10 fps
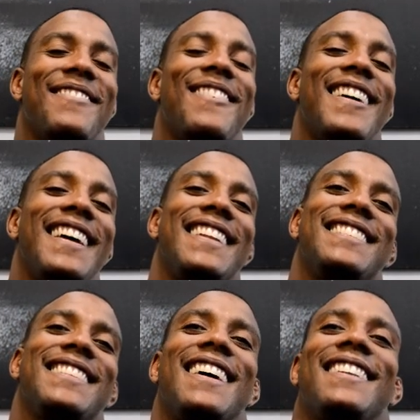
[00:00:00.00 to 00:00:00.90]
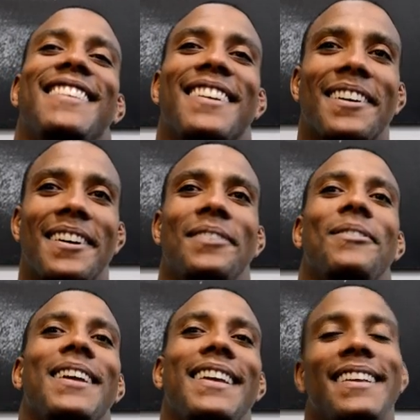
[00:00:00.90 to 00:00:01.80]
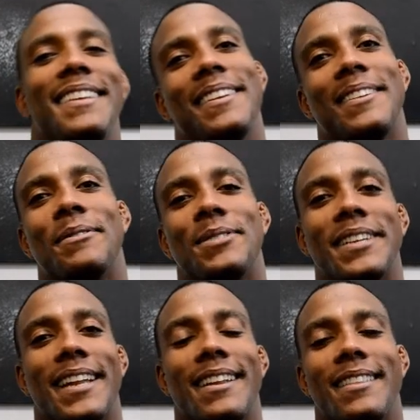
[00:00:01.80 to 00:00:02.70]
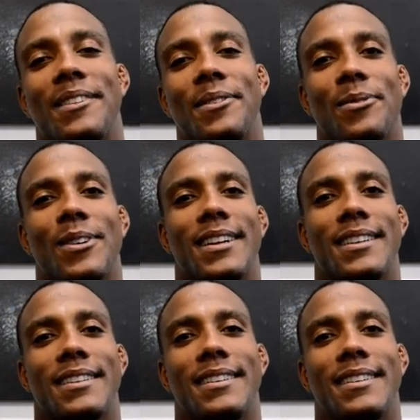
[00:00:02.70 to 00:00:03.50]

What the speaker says: Right, exactly. Not cutting weight. You almost eat anything you want.